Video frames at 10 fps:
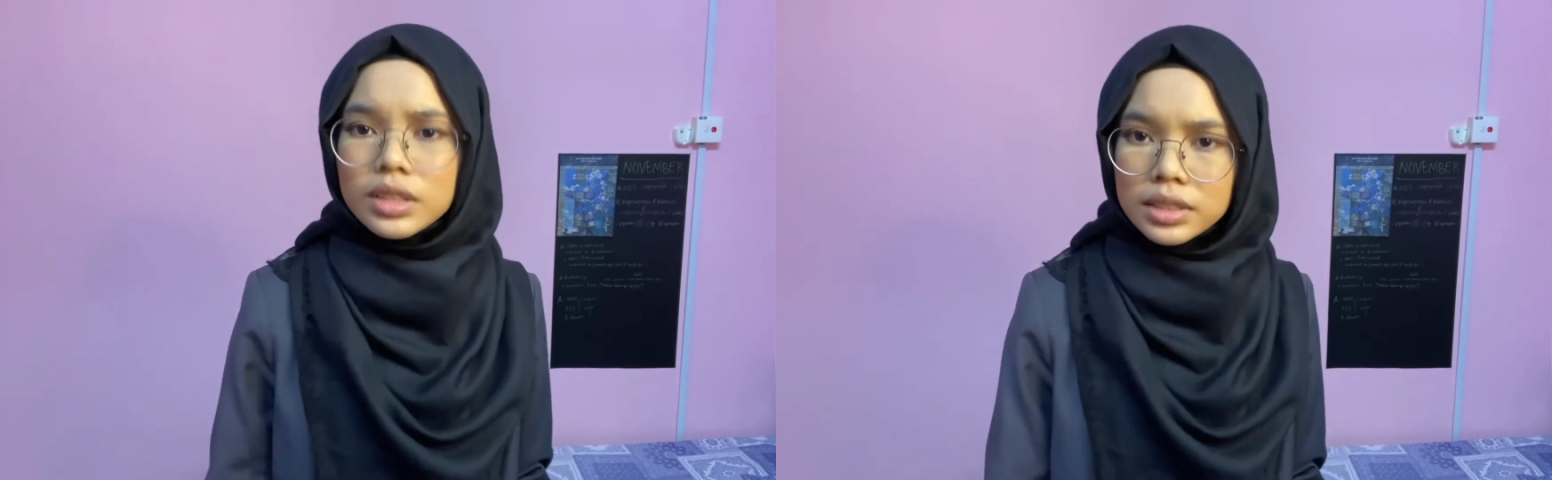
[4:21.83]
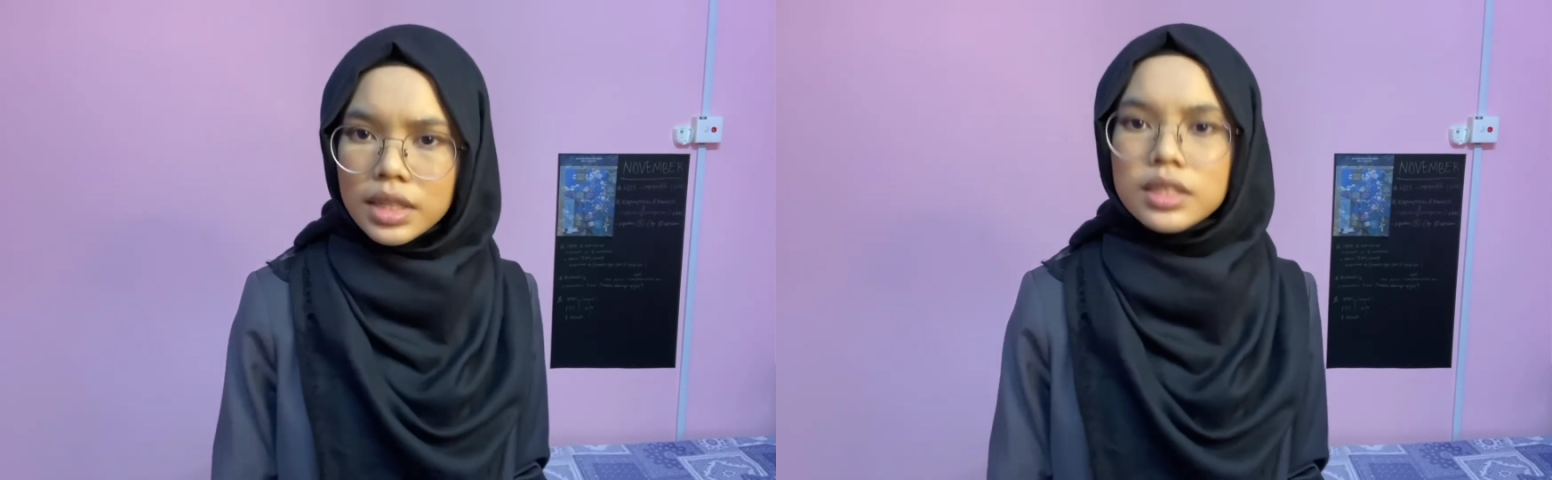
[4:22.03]

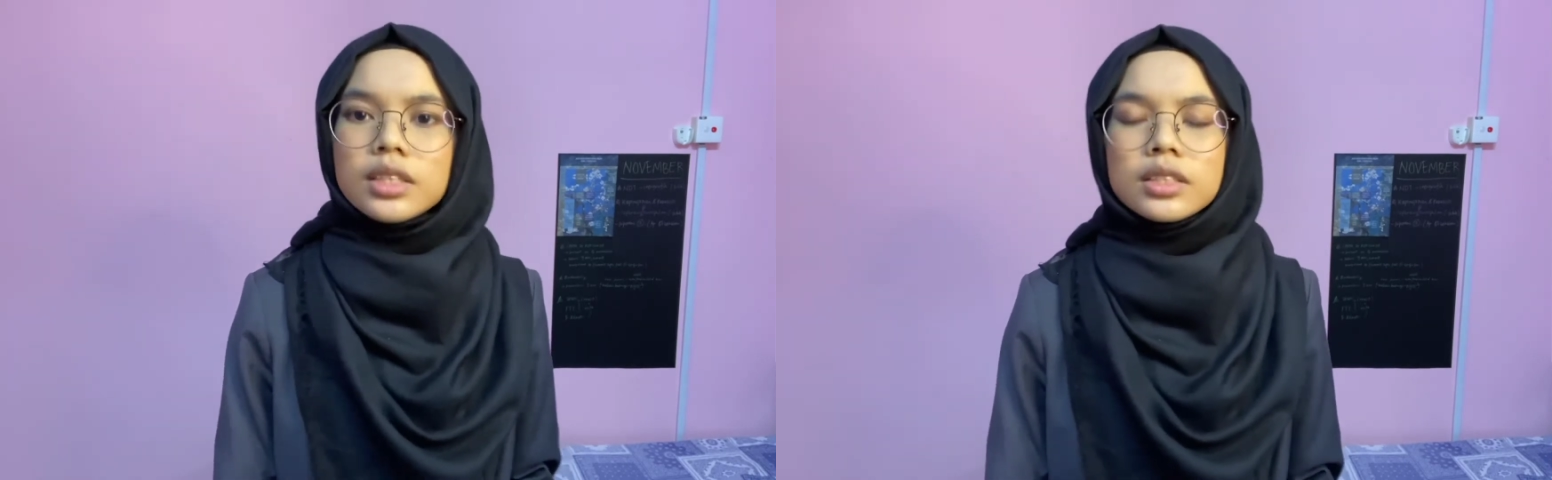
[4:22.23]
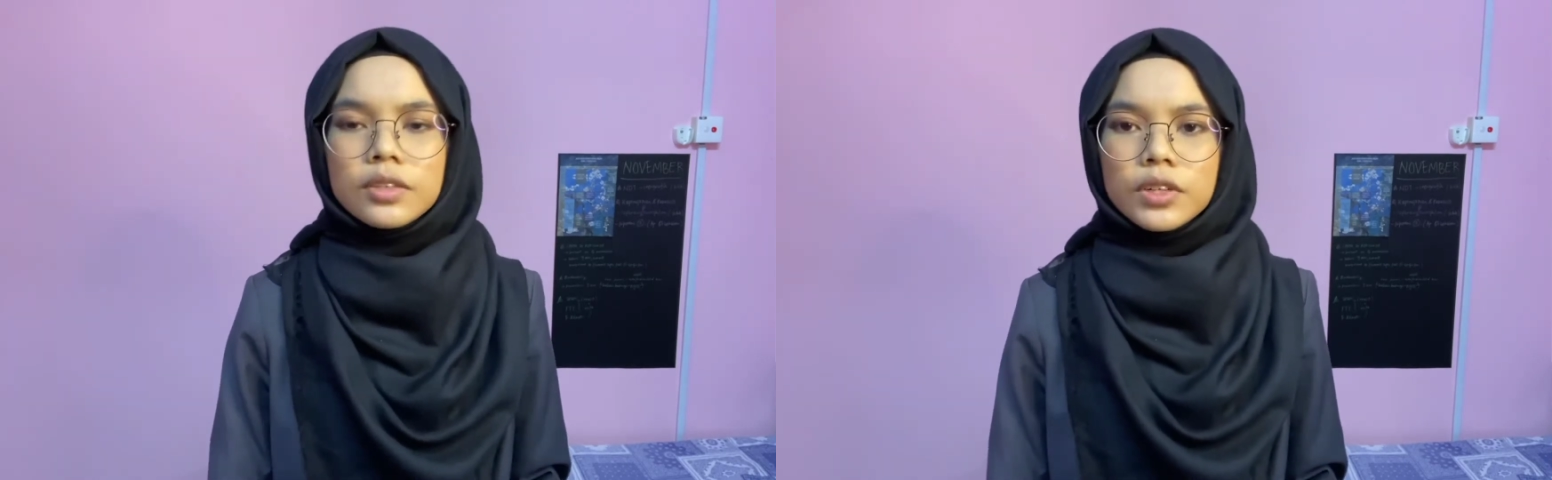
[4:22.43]
science has
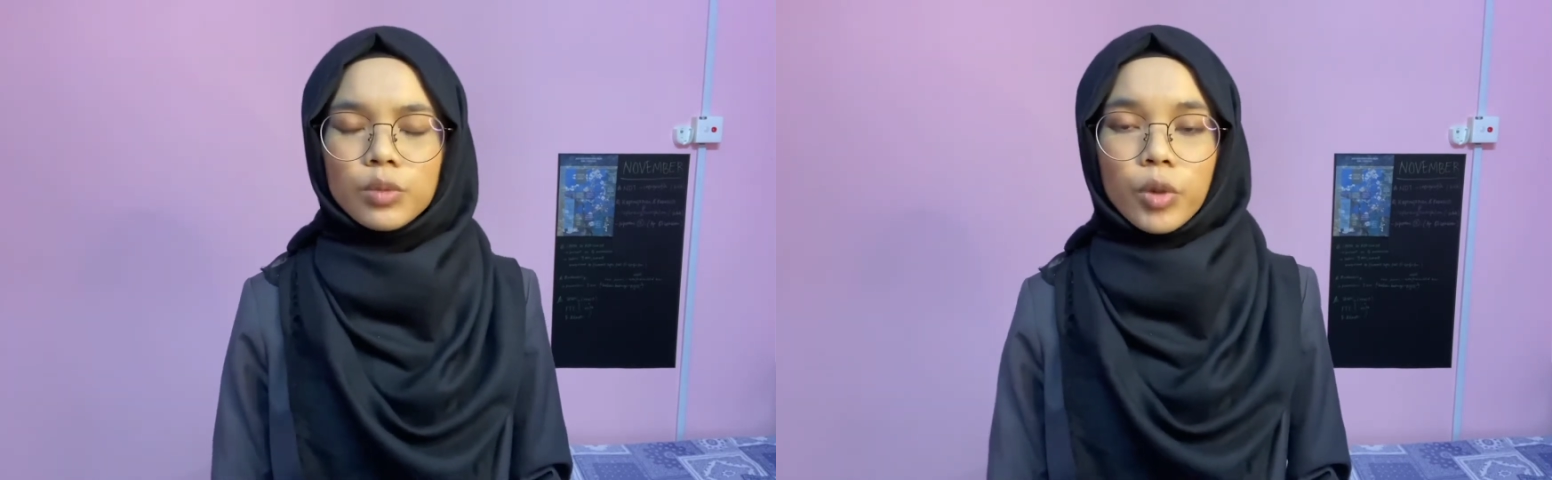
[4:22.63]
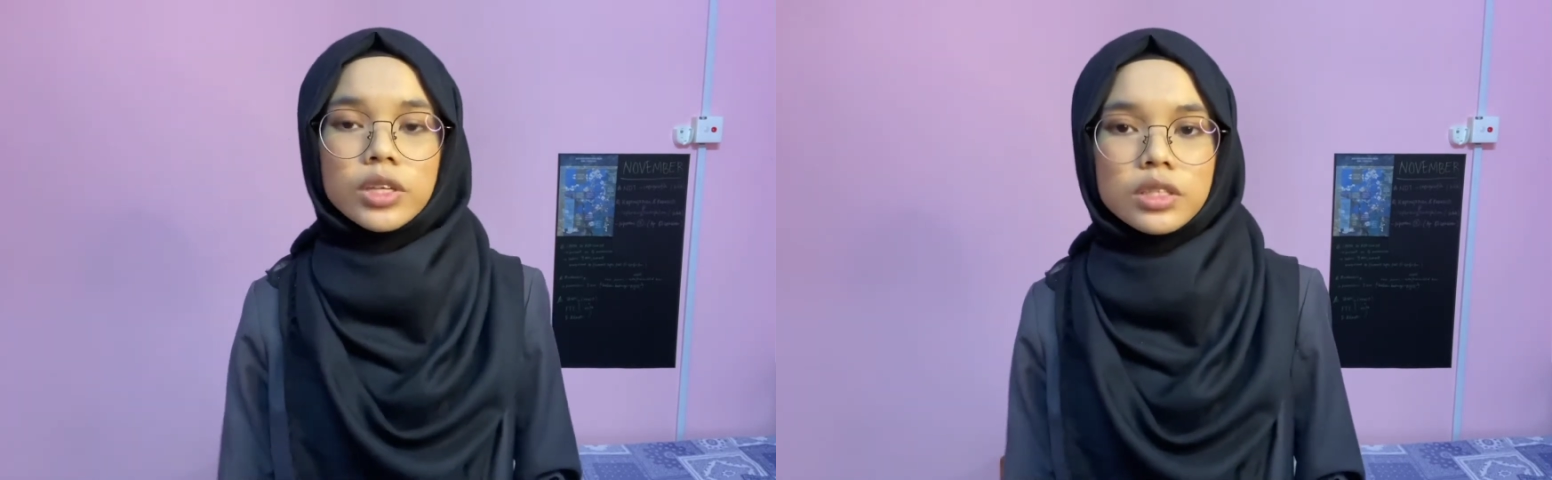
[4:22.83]
given a
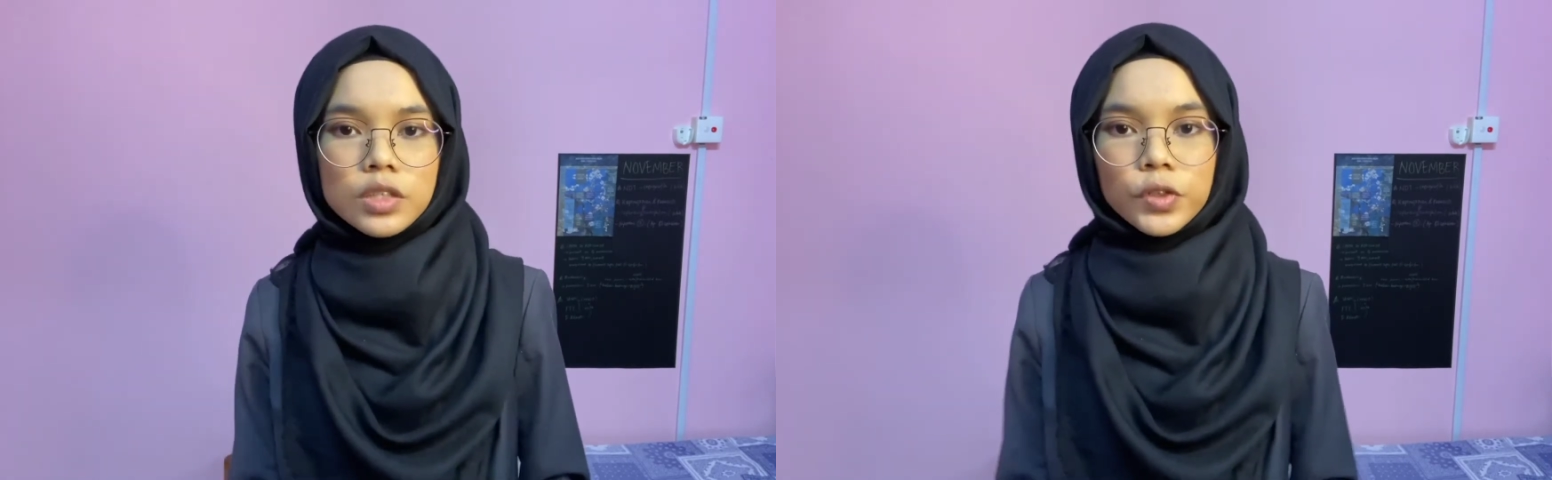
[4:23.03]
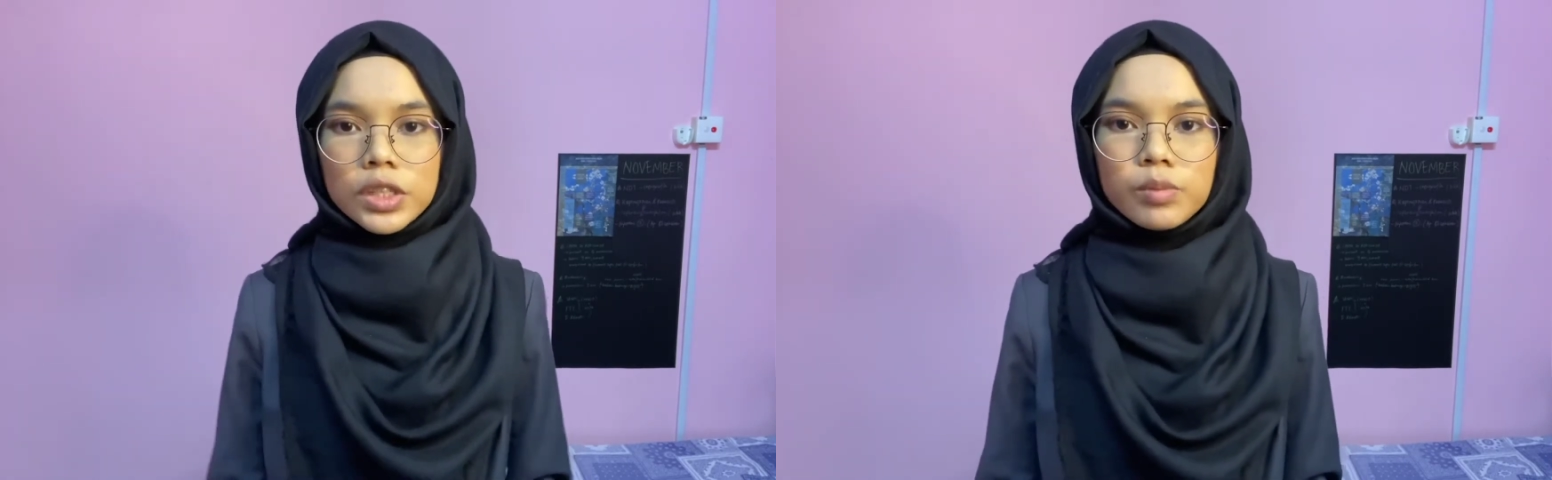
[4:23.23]
positive
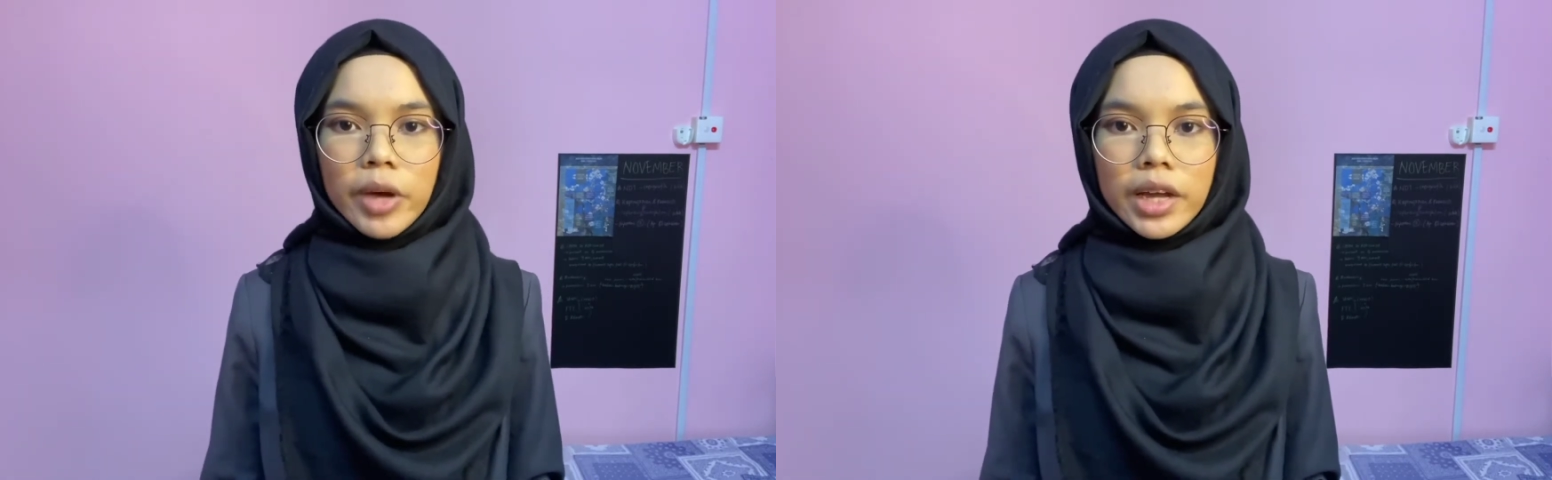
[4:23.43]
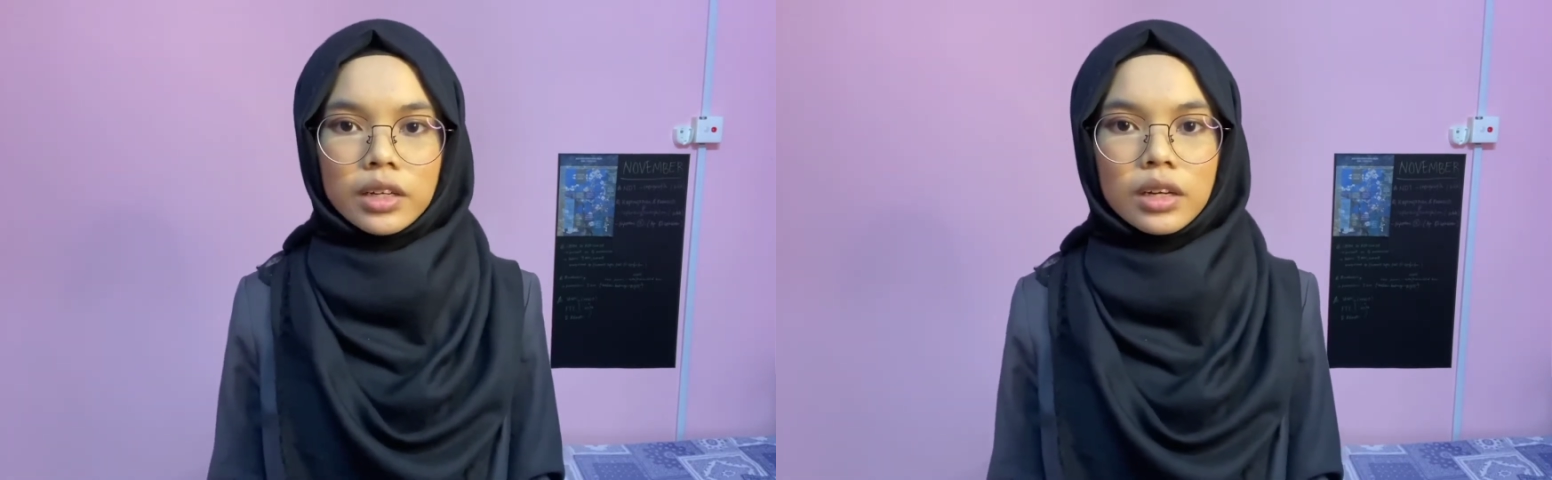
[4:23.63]
impact